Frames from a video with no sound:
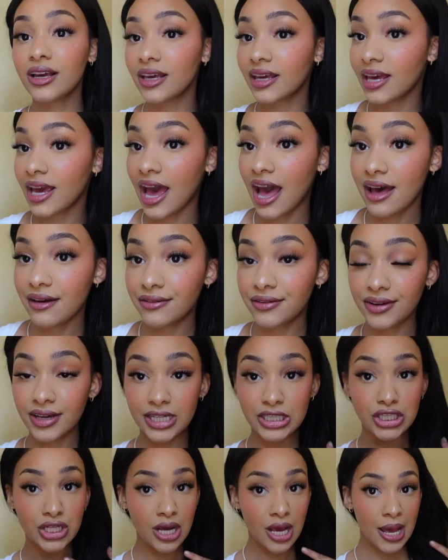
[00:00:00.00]

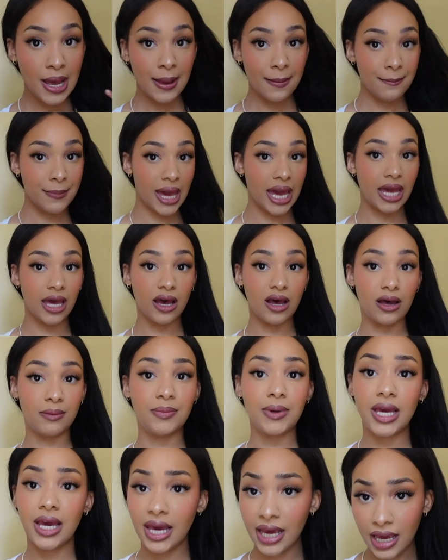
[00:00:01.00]
catfish makeup,
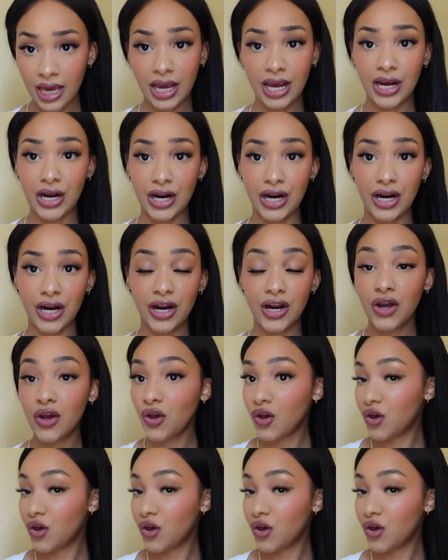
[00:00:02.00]
hair.